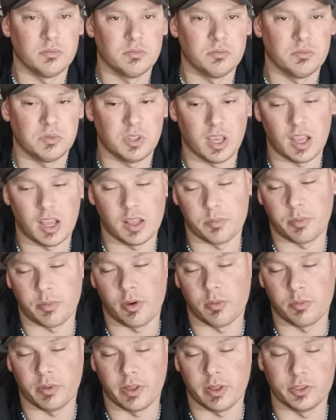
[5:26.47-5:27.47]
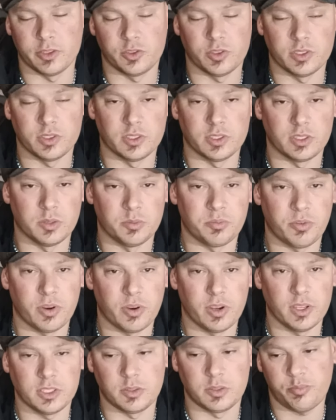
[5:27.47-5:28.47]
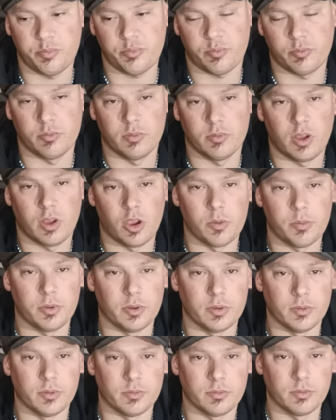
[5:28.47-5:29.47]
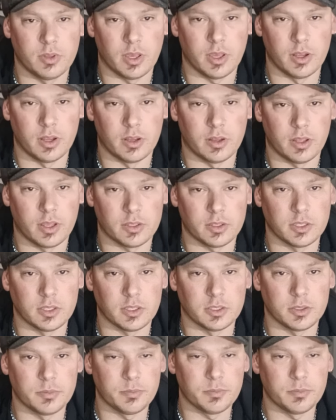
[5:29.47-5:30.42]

Guard bolt plunger isn't depressed. Open it, get an access.